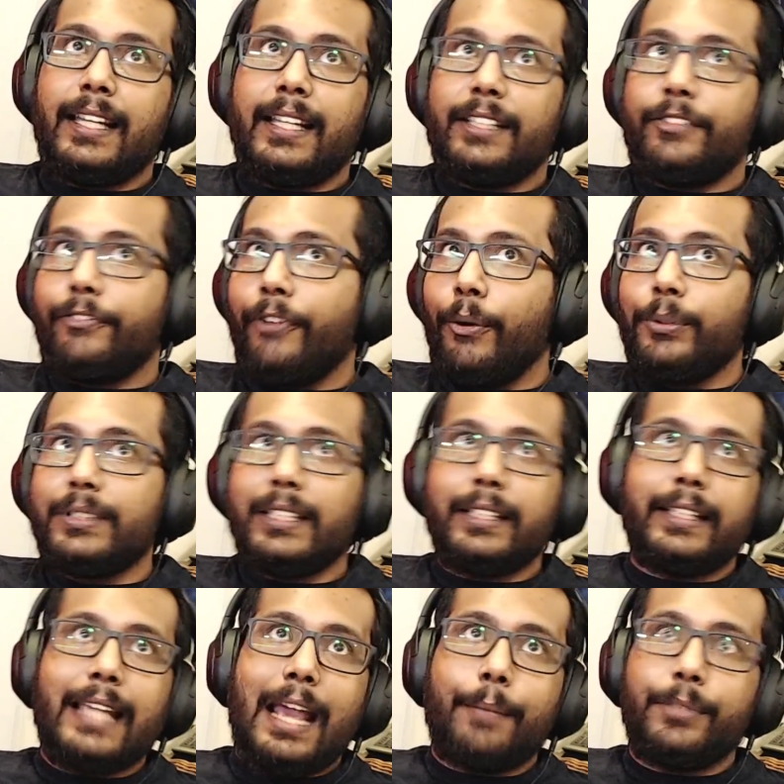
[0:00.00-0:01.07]
and phones
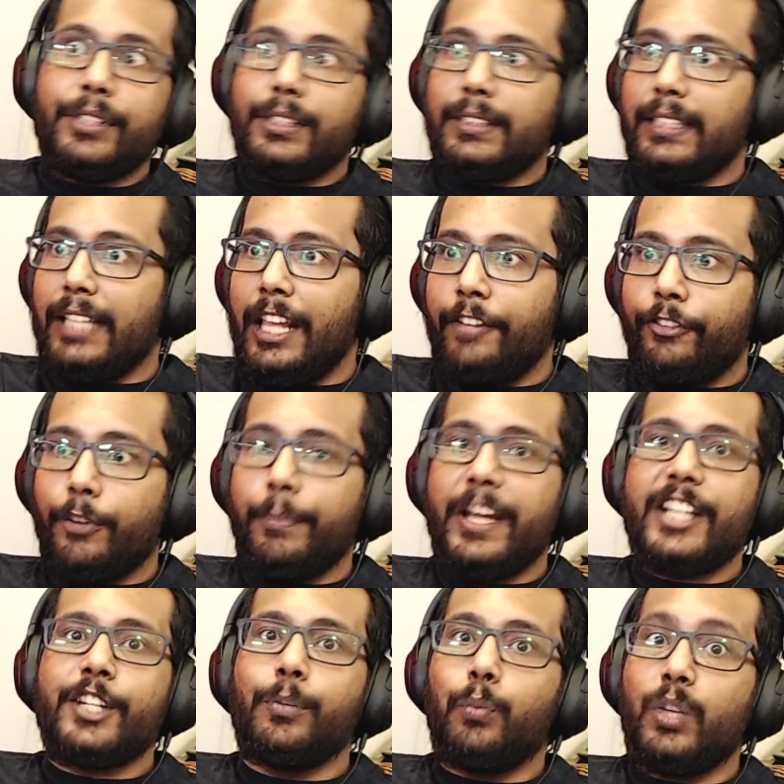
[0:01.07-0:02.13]
and cameras and
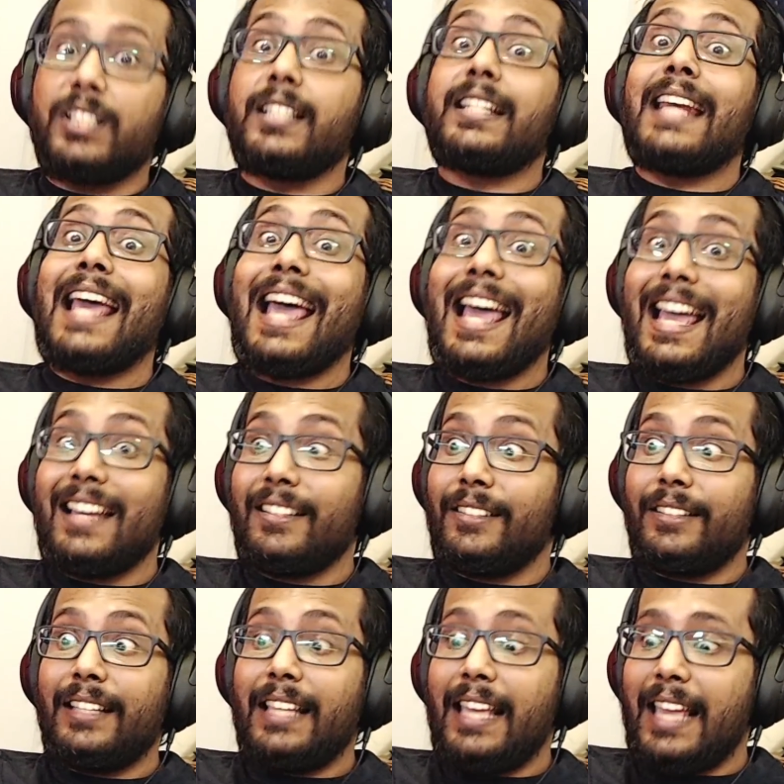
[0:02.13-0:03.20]
information wasn't
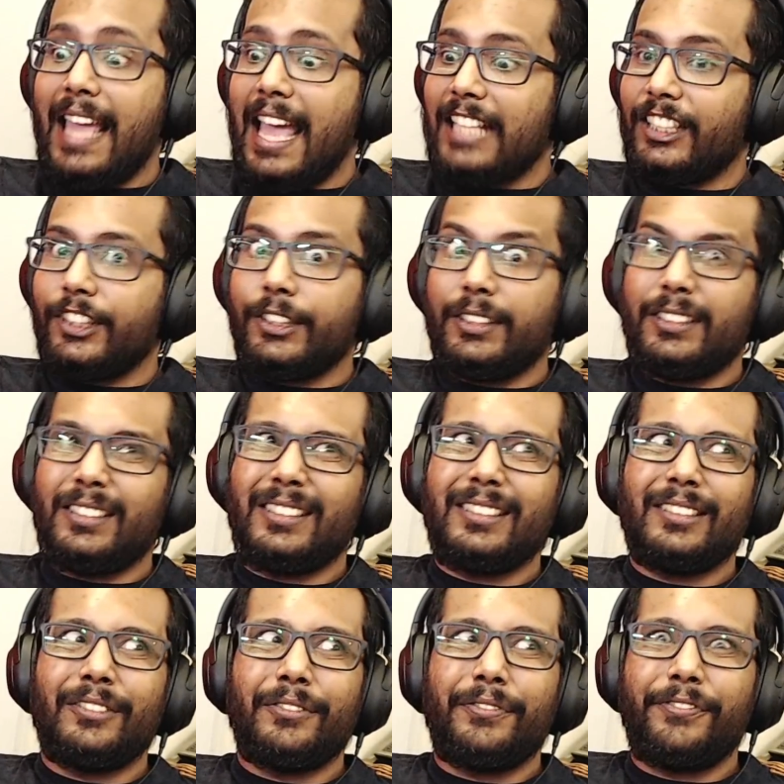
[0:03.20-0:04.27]
as
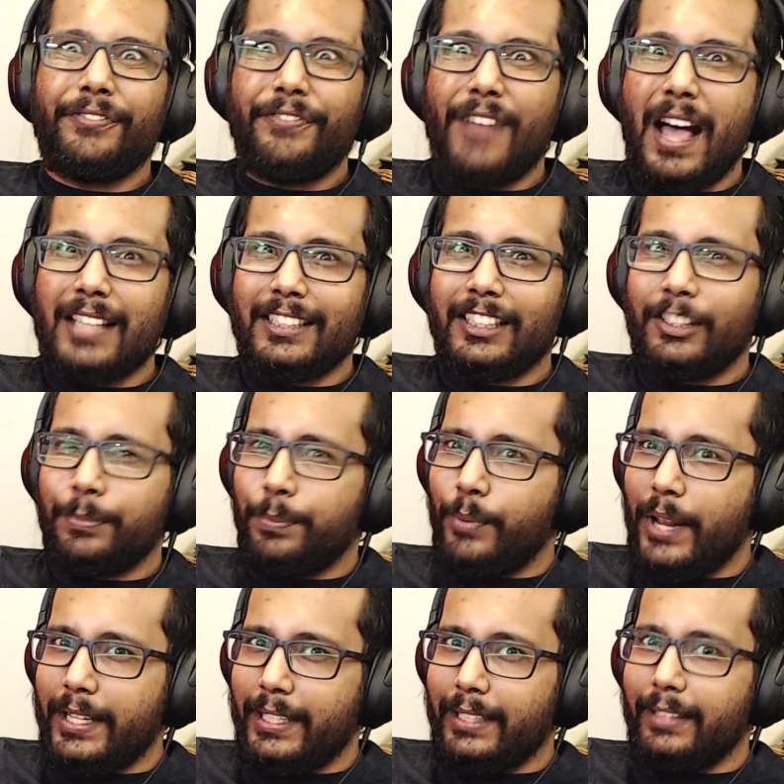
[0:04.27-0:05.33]
fast
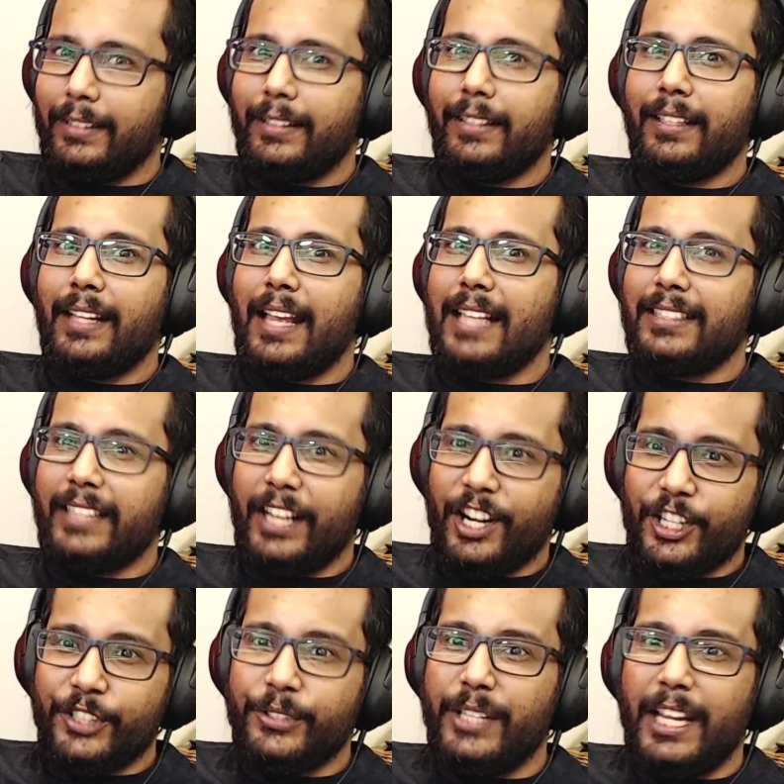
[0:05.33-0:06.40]
spreading as they
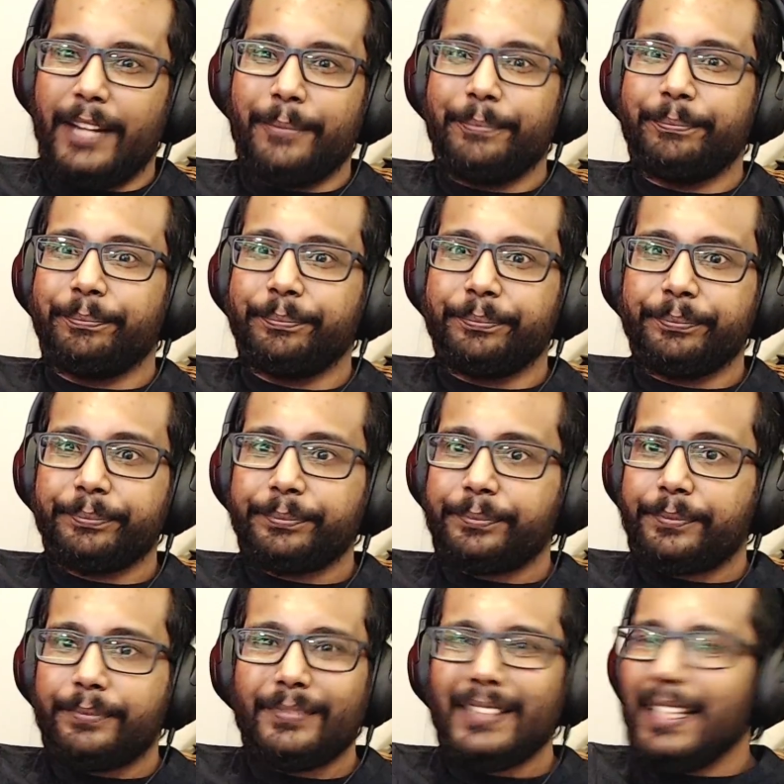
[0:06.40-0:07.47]
are today.
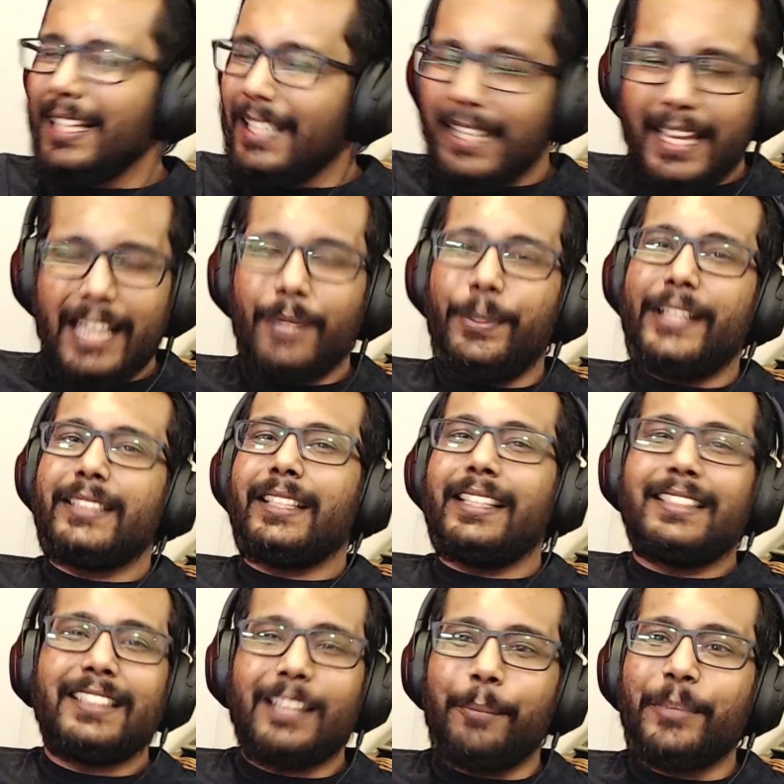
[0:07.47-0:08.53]
Anyways,
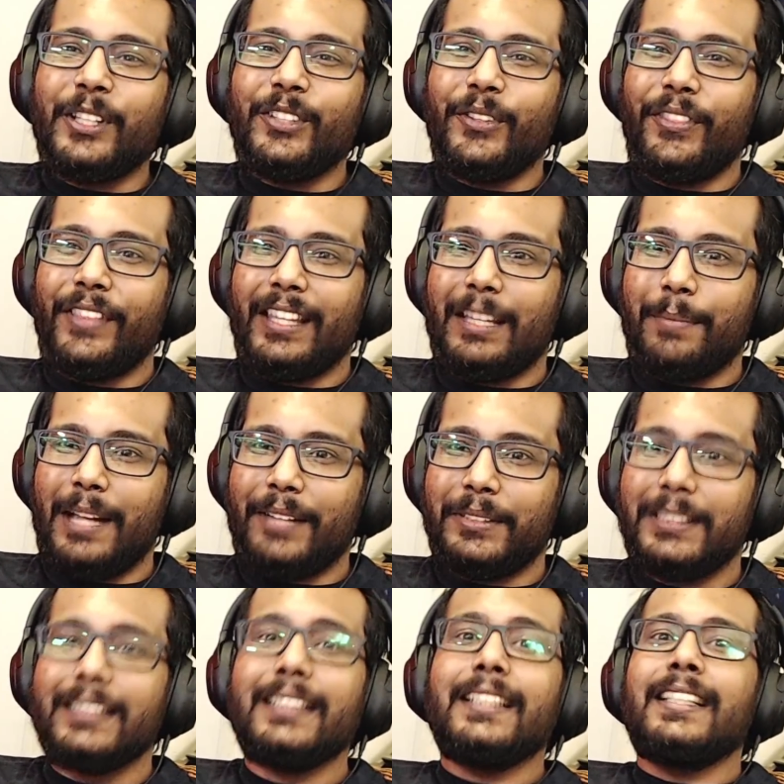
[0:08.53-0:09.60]
it's something to think
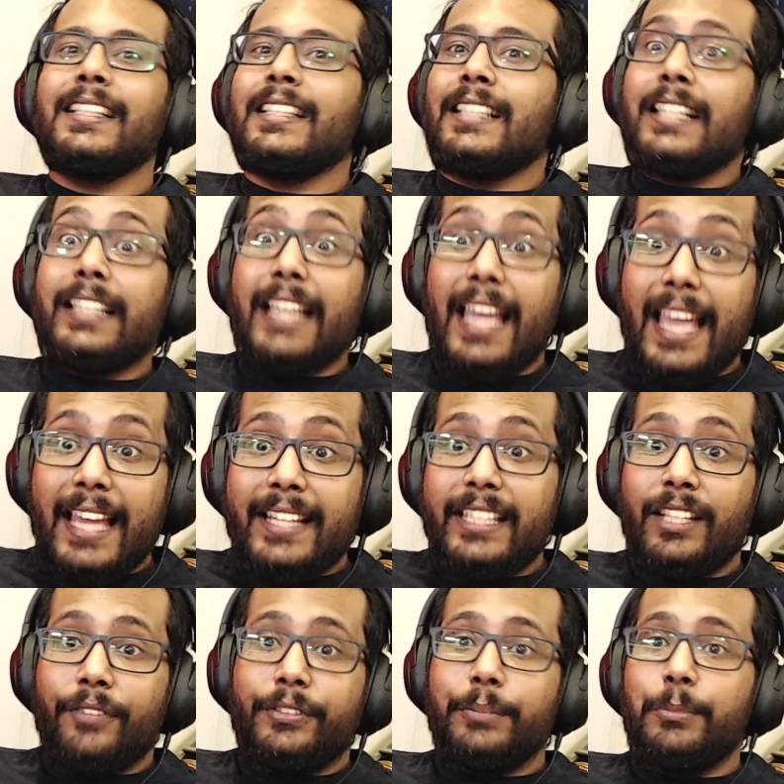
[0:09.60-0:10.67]
about. The
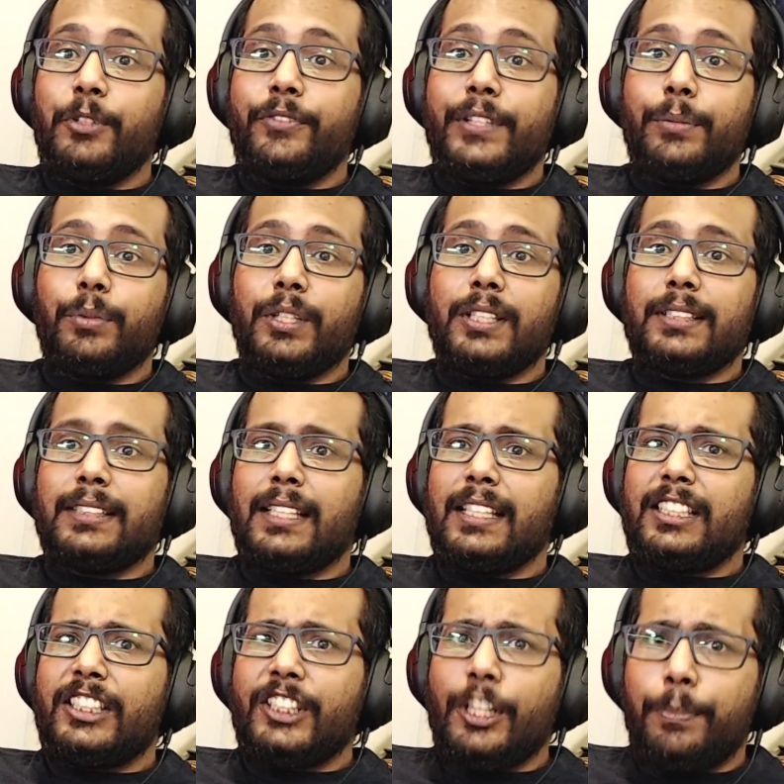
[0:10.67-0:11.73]
ending of the movie was
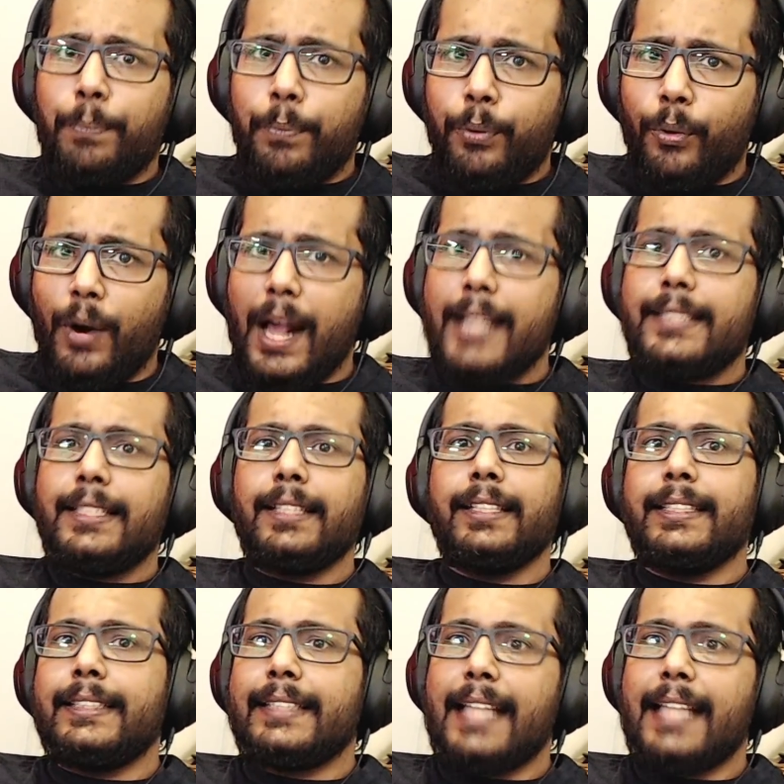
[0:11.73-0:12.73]
surprisingly